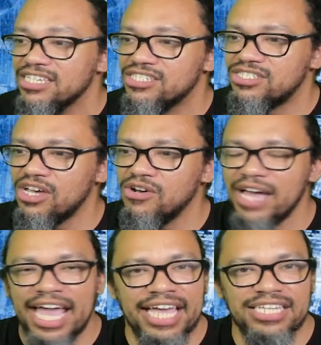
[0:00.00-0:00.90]
So
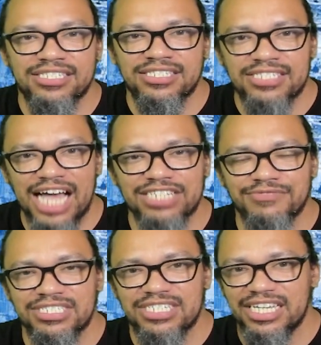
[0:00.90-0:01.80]
a
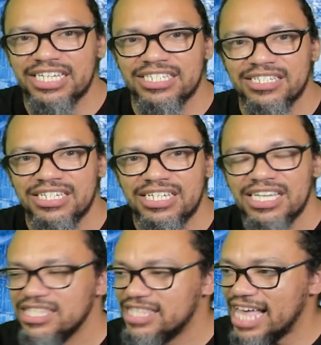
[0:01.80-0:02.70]
soldering gun
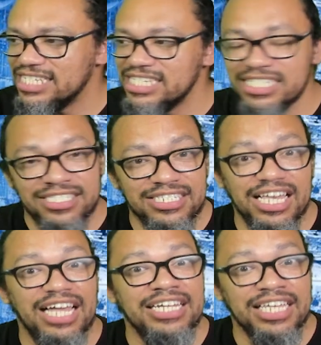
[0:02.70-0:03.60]
that is
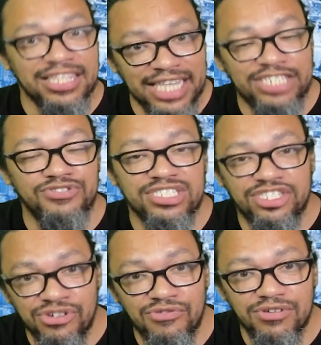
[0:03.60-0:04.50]
an electric
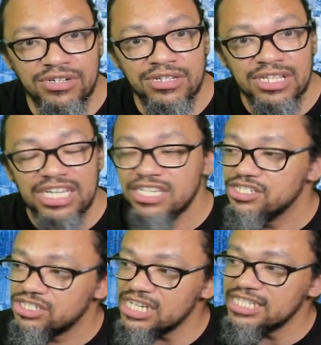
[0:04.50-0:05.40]
tool
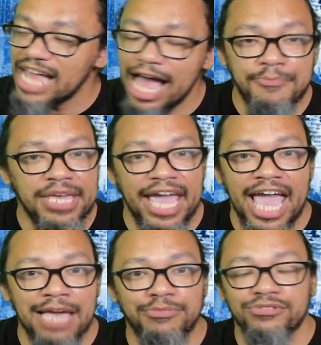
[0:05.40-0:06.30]
should not be
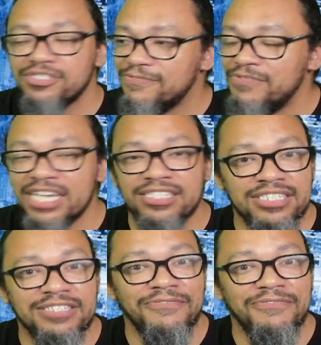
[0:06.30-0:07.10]
able to fix this.